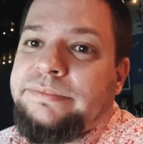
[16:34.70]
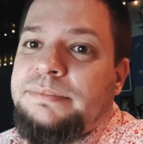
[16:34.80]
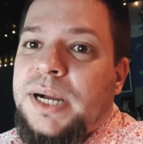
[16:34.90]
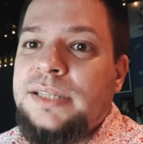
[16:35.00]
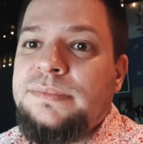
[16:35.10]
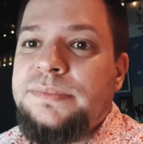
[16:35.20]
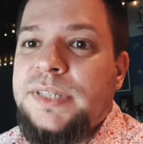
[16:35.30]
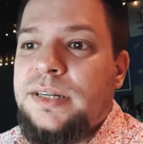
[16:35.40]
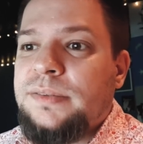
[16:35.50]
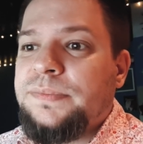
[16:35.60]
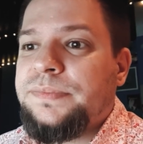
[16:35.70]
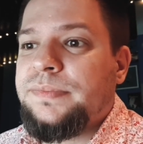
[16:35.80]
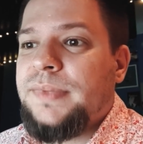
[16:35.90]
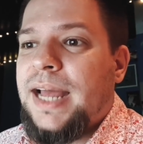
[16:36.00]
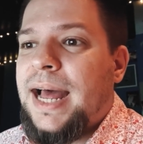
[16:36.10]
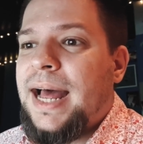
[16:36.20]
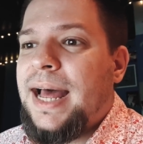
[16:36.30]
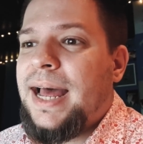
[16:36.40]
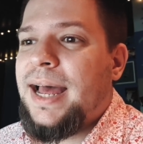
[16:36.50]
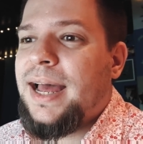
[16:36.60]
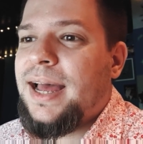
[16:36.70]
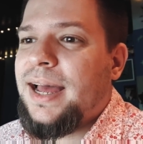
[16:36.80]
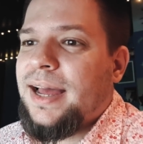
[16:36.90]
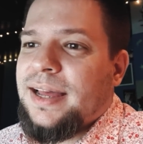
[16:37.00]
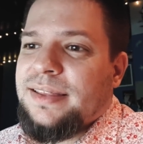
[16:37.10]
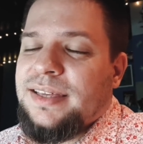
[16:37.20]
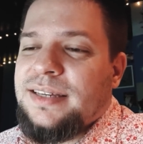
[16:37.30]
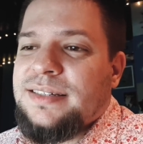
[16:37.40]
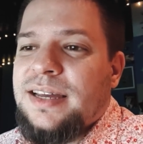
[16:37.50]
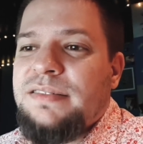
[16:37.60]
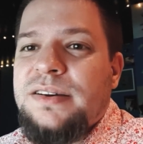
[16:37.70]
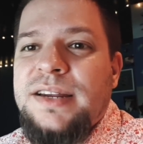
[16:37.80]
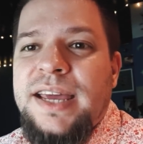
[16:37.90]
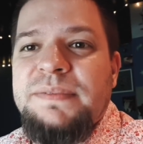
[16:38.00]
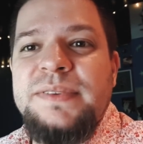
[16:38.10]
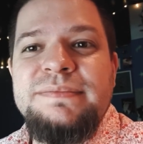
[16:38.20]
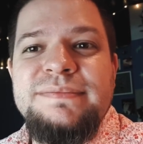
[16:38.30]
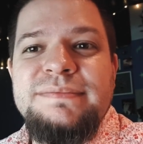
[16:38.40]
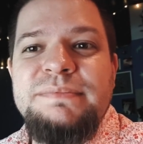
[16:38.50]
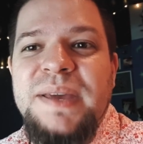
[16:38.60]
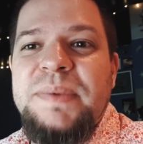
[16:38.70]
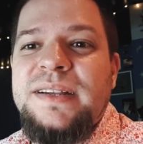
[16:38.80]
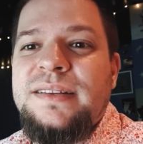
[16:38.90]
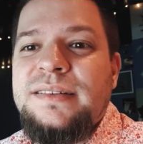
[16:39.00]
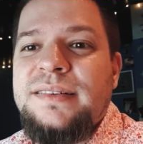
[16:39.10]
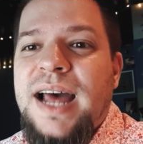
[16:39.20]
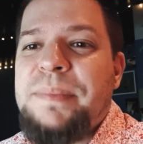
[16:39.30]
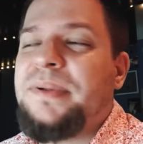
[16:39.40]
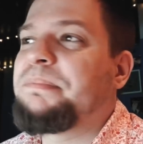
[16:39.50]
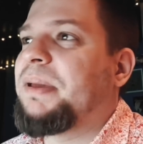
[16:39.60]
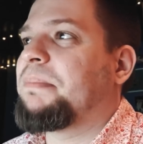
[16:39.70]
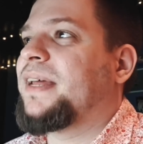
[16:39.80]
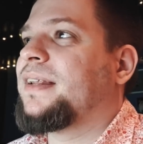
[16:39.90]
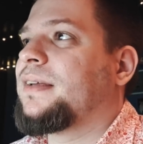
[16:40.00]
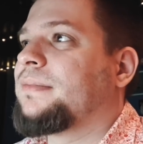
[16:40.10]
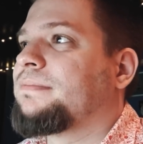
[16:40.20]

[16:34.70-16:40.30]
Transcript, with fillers: but you know, I think it's kind of a good name. Pippin, Apple Pippin,